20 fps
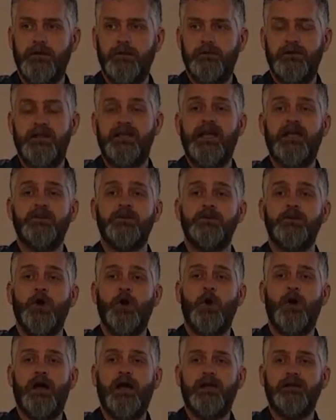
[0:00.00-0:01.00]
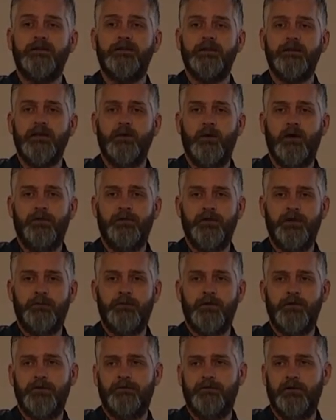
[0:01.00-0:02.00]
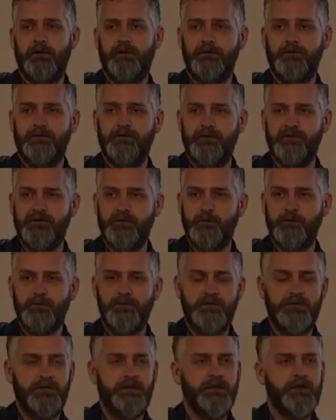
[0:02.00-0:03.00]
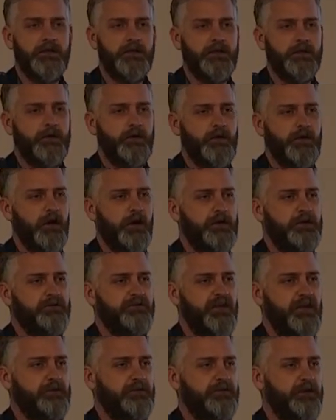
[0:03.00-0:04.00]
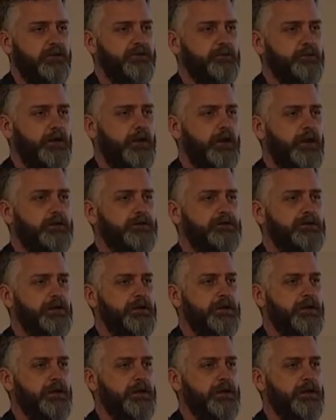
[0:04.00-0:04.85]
And he had no idea what the Obergefell decision would be regarding same-sex marriage.